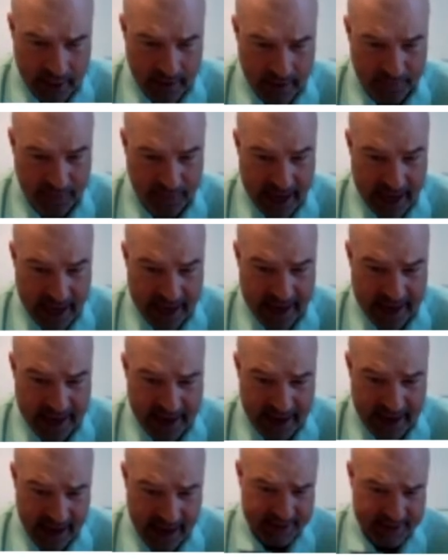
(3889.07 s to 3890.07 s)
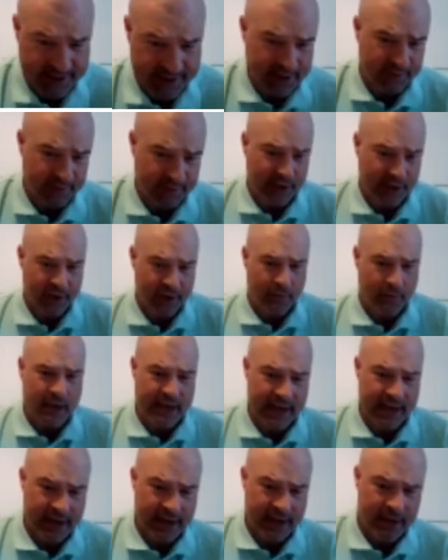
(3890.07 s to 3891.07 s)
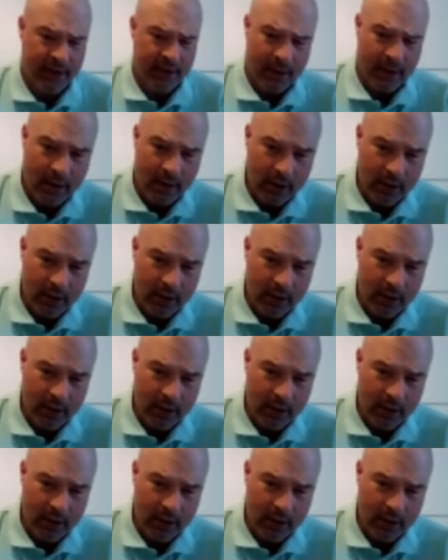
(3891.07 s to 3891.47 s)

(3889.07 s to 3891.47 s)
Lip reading: Fade as the defender went in,